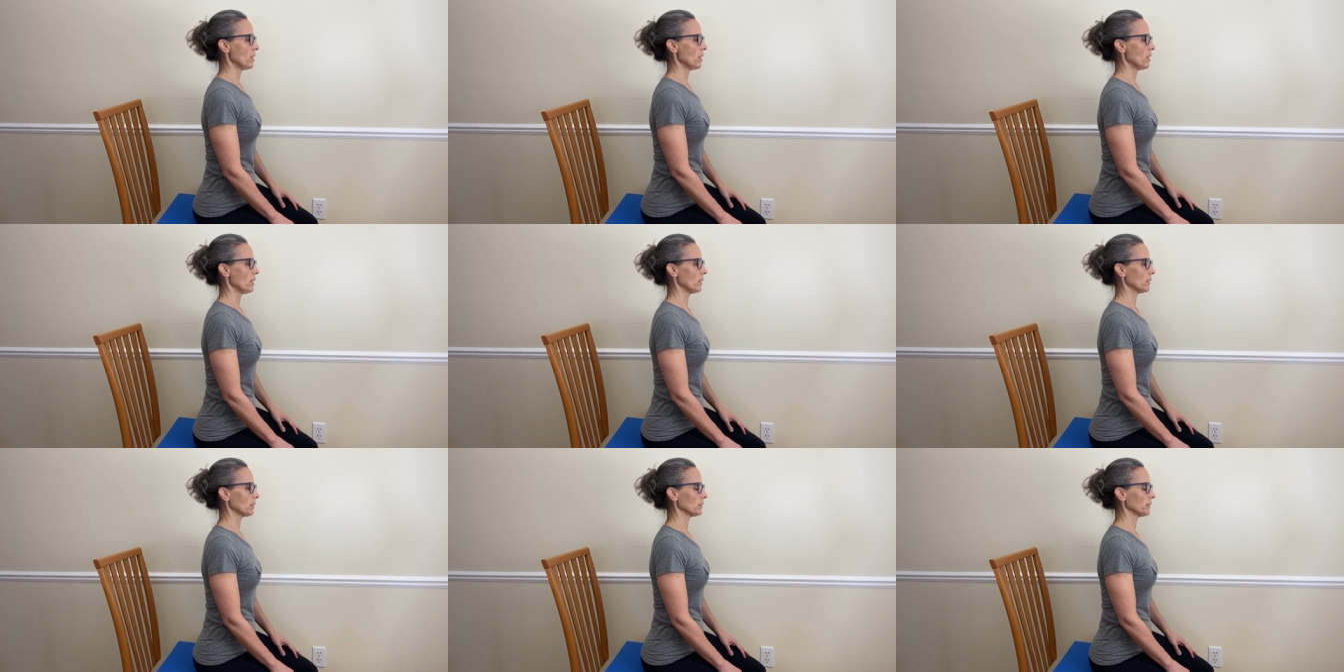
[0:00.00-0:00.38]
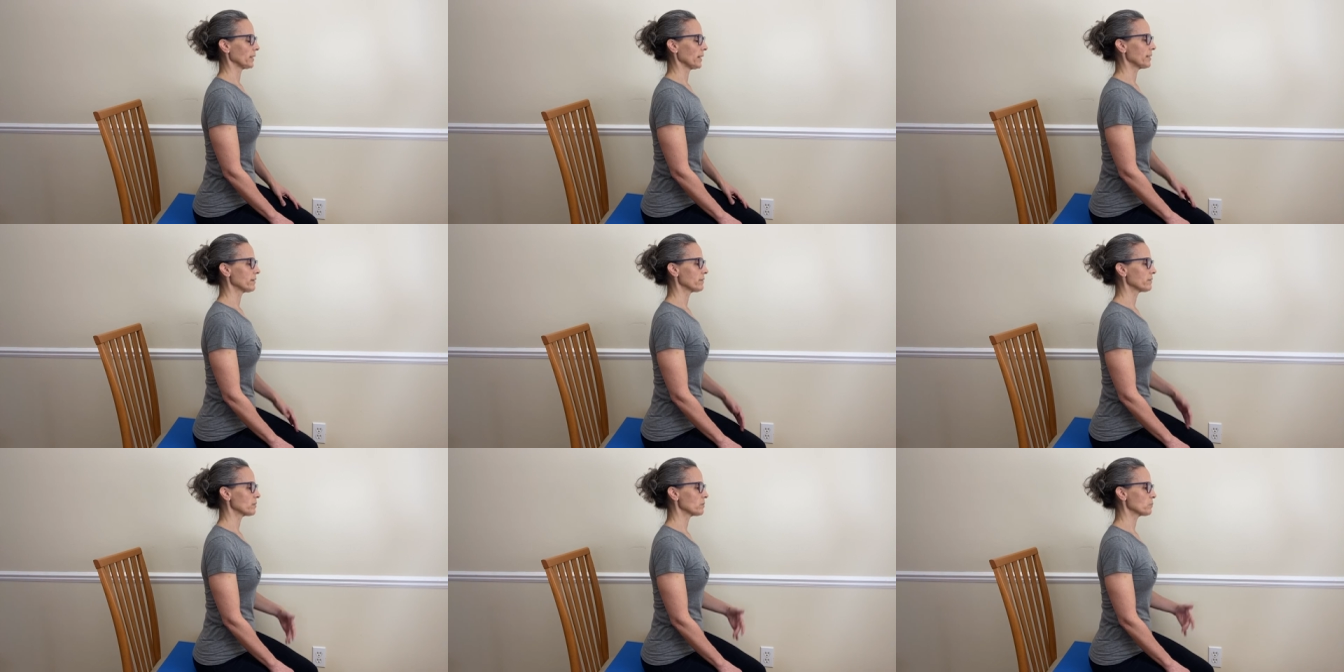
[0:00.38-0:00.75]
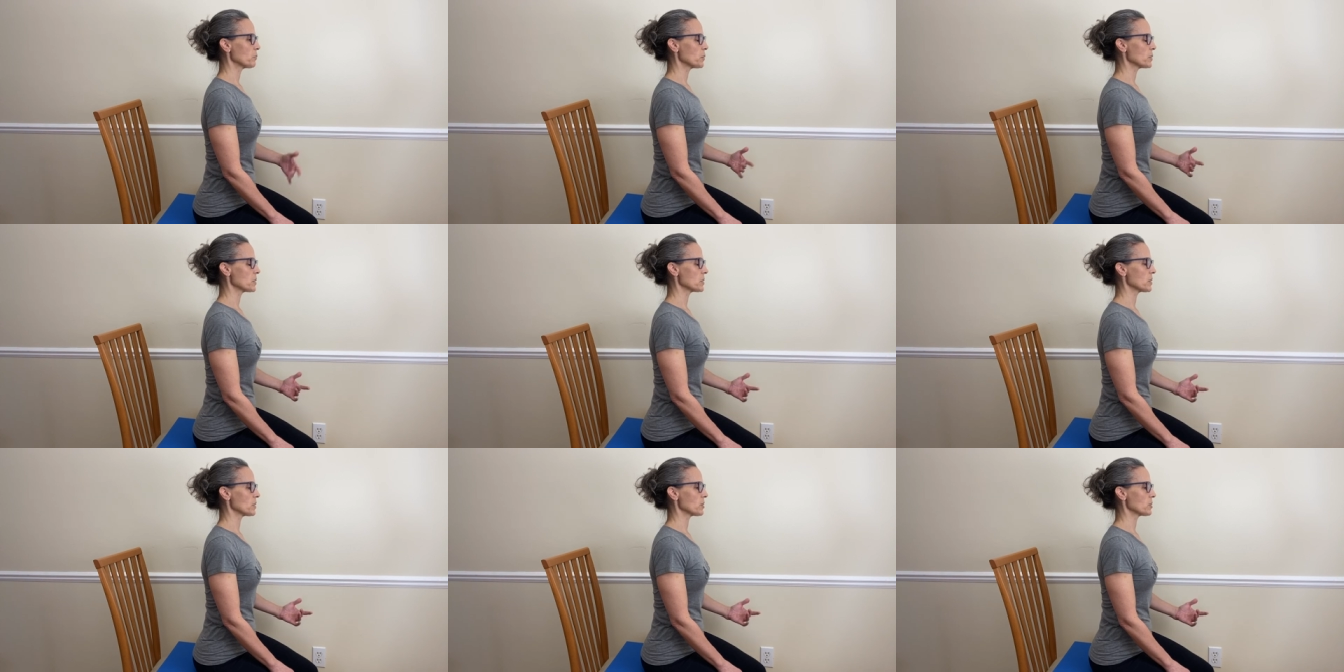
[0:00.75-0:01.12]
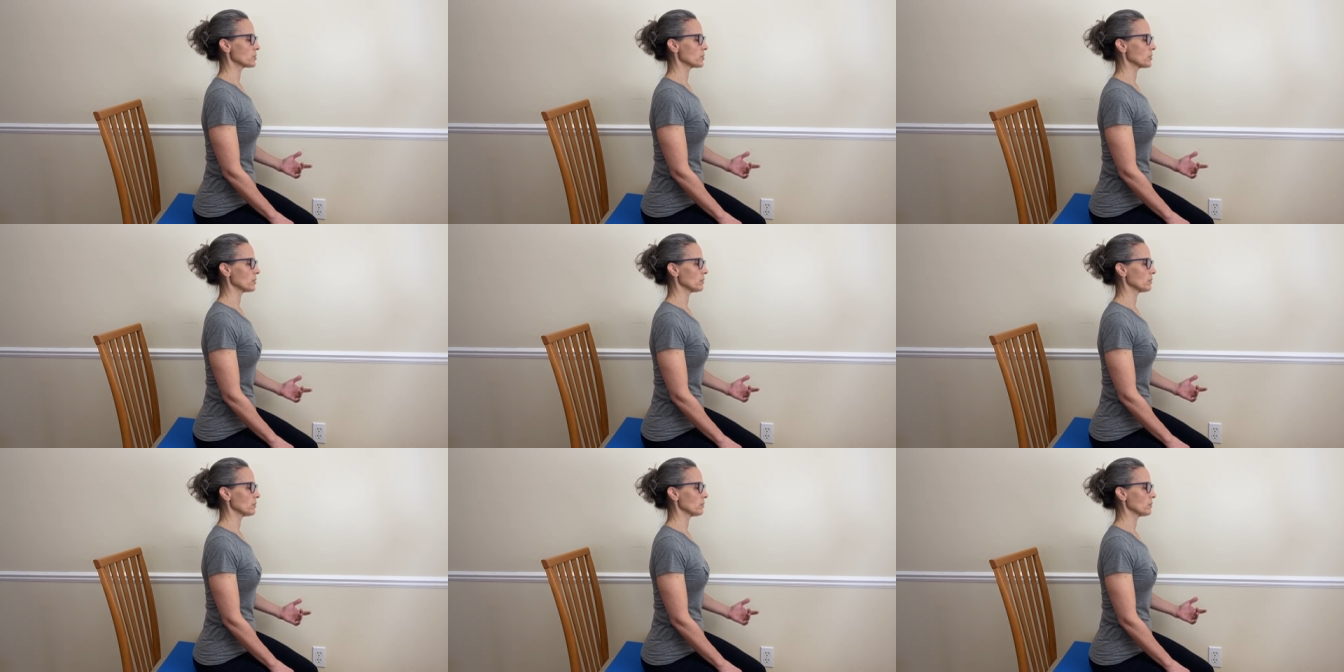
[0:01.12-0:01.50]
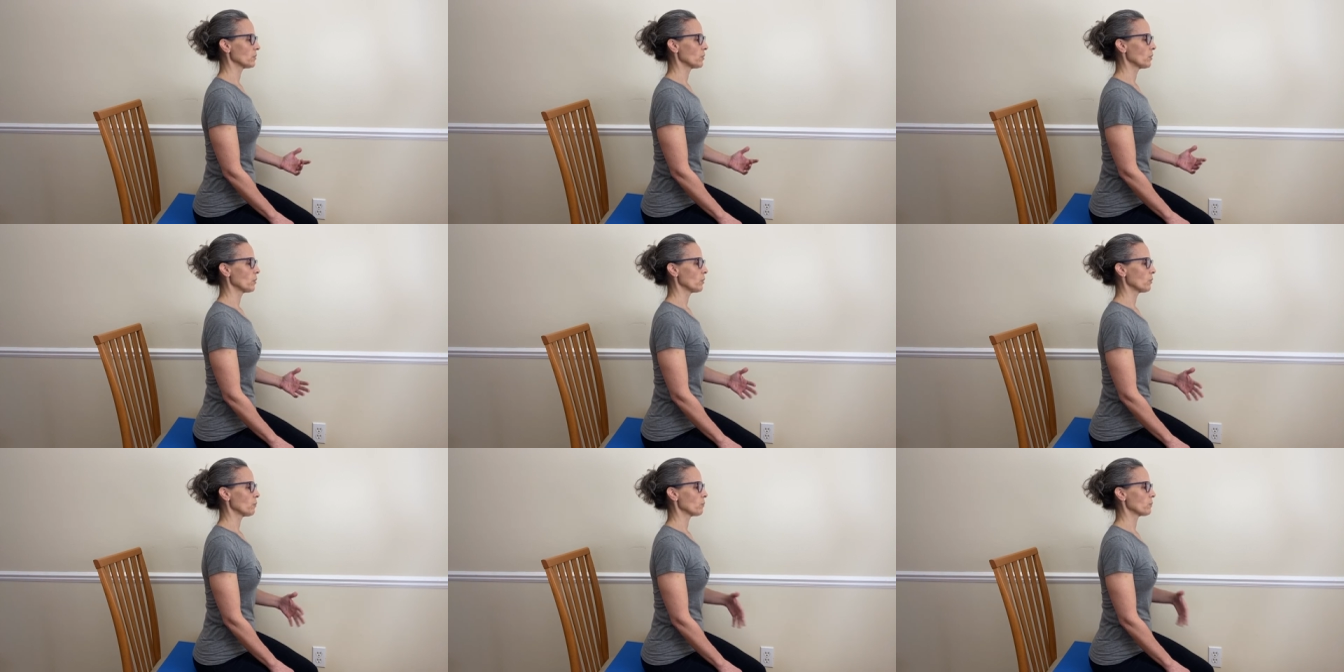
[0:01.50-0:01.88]
a lengthened
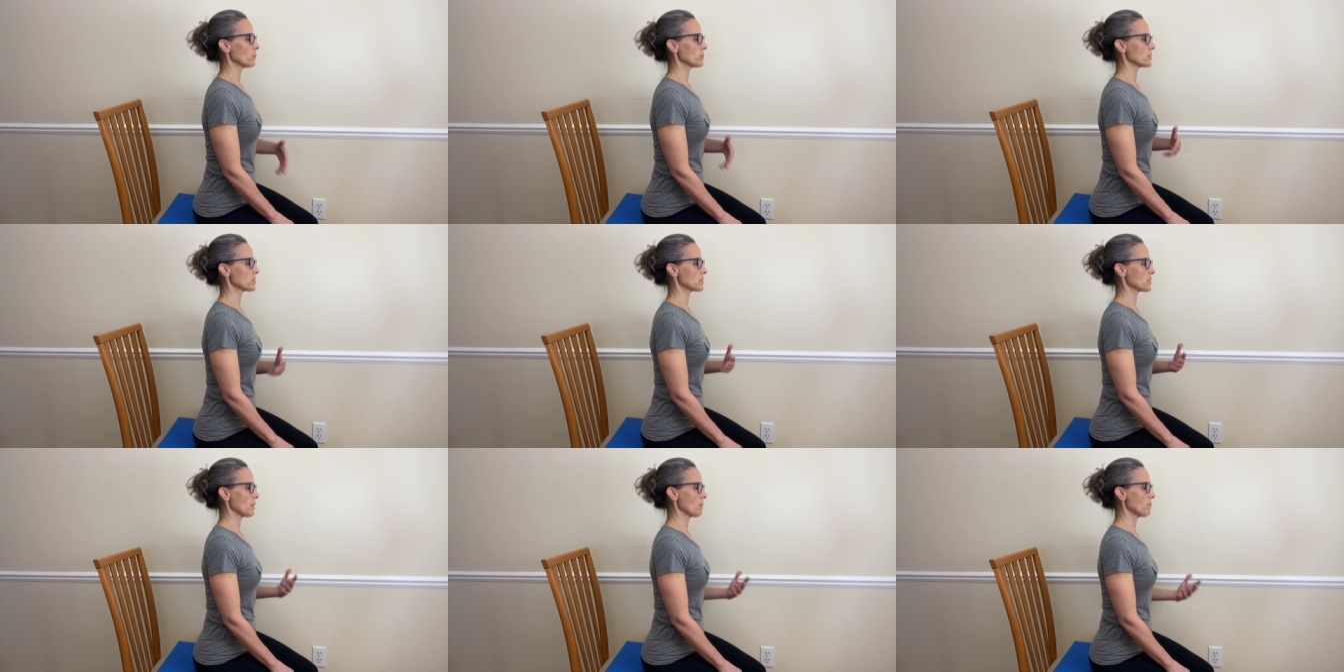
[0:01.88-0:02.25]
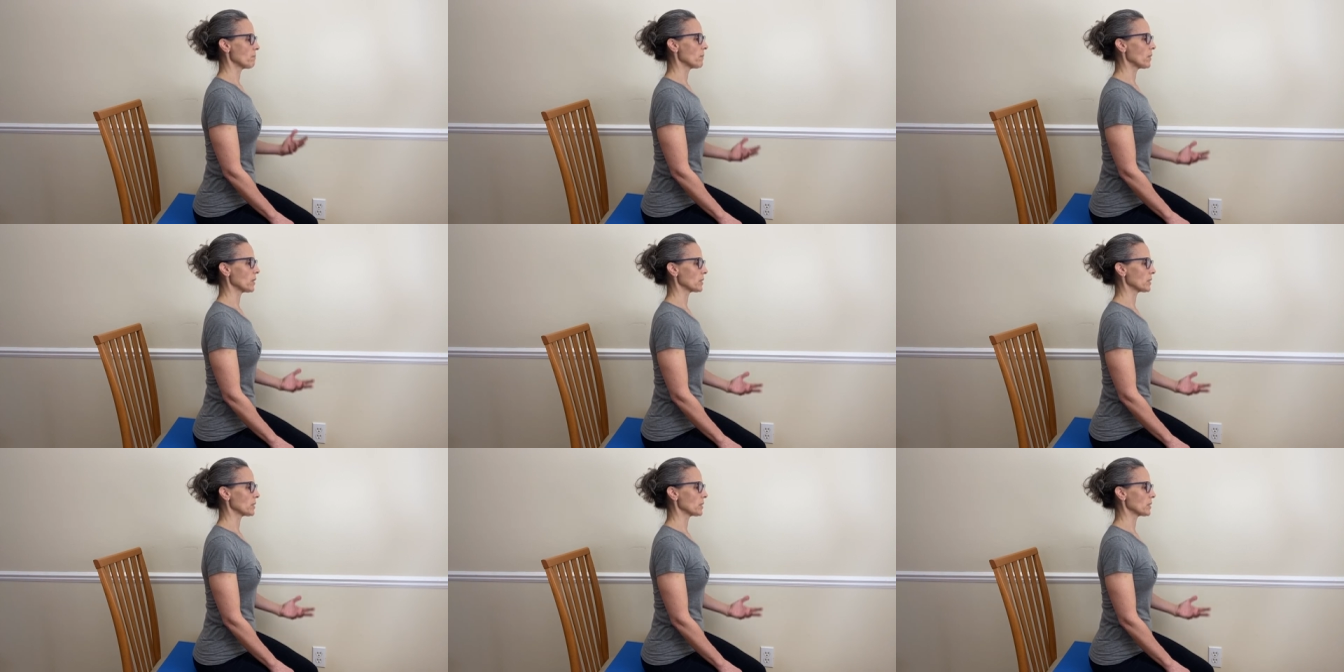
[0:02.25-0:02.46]
position with some